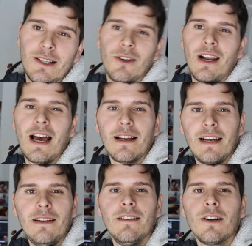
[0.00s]
don't like
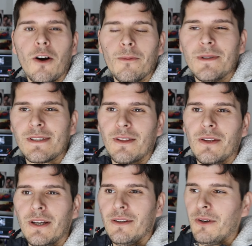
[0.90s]
leaving comments on
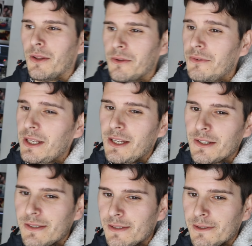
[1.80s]
the on the
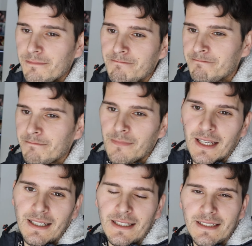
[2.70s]
videos,
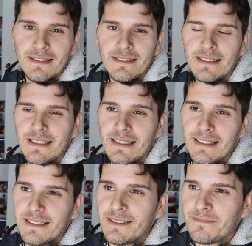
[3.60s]
and
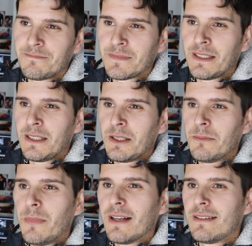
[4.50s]
uh,
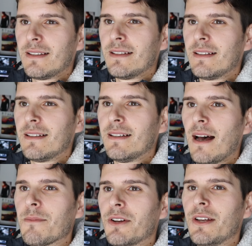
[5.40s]
but uh,
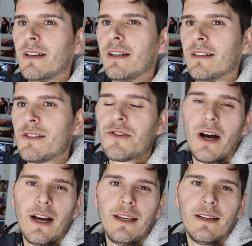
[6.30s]
I'm gonna
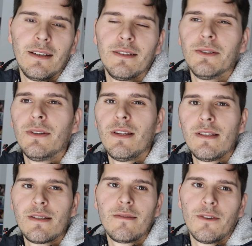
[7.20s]
try and do
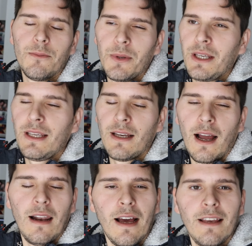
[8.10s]
this for me.
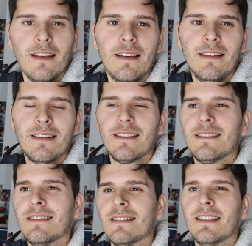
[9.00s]
I like it,
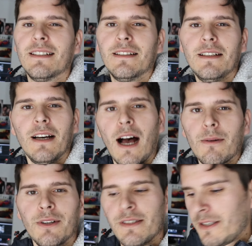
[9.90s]
and uh,
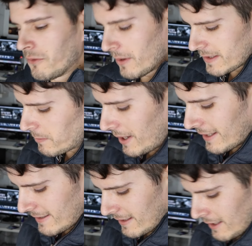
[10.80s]
I'm gonna see what's
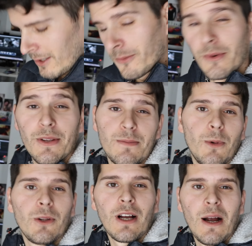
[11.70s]
best with a
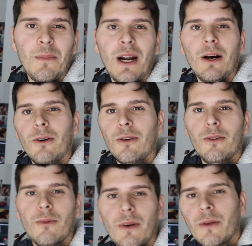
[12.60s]
small camera or
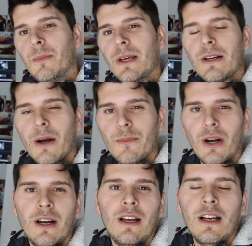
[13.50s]
with a big
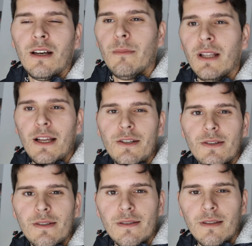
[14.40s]
camera. But I
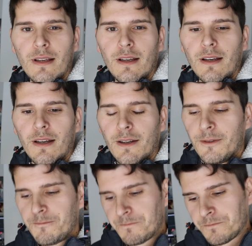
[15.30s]
just
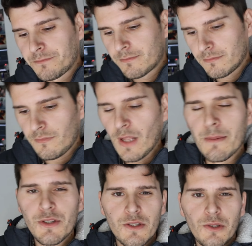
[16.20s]
uh,
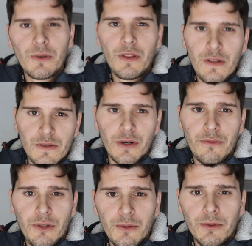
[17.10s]
I'm just doing this
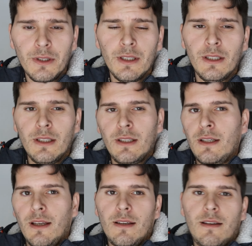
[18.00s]
review
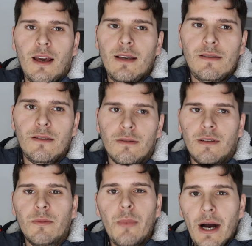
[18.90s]
in case you
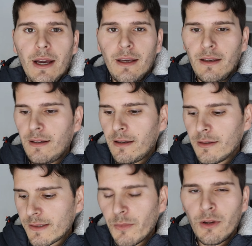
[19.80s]
want to buy
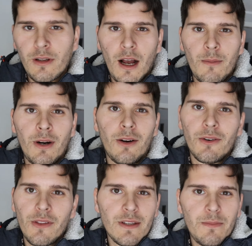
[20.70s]
a small camera
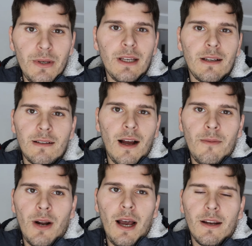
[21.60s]
or this big
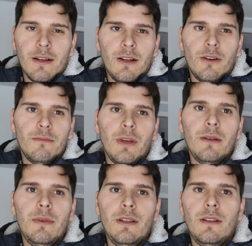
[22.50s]
camera I don't know
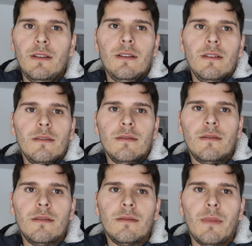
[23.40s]
maybe
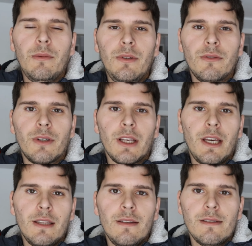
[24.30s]
maybe you want to
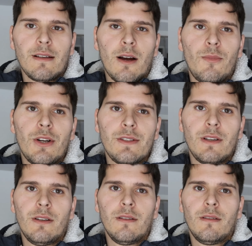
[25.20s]
get these cameras
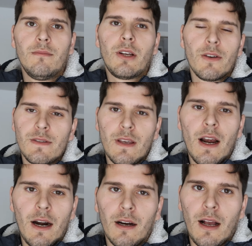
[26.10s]
and because they
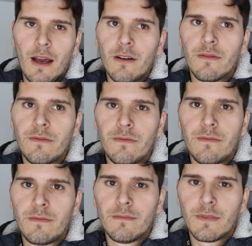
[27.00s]
are kind
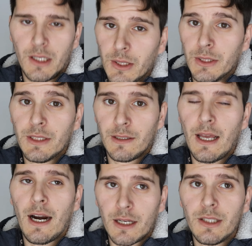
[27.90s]
of good they
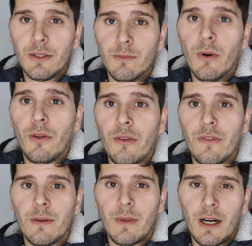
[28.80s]
are good both of
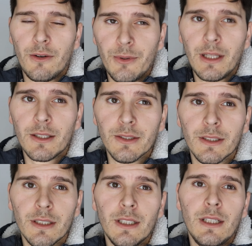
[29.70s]
them they are really
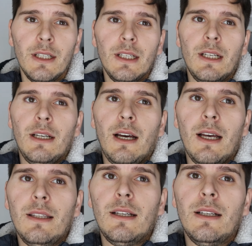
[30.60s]
good
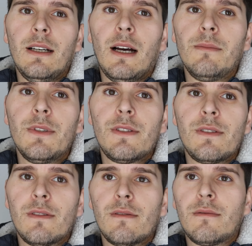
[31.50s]
and uh, I'm
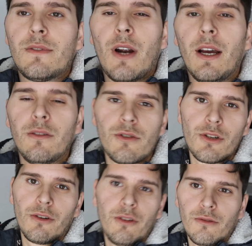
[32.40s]
just trying to
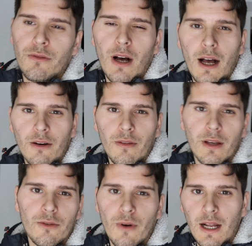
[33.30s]
show you how
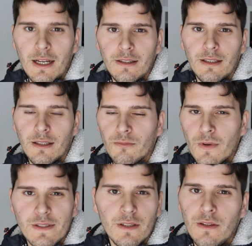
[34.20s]
the quality and
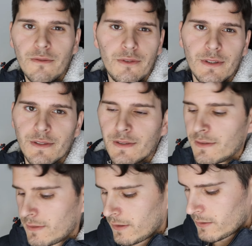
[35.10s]
what's the
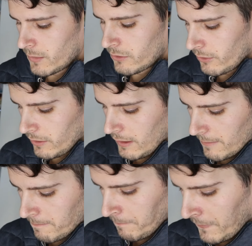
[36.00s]
difference is between them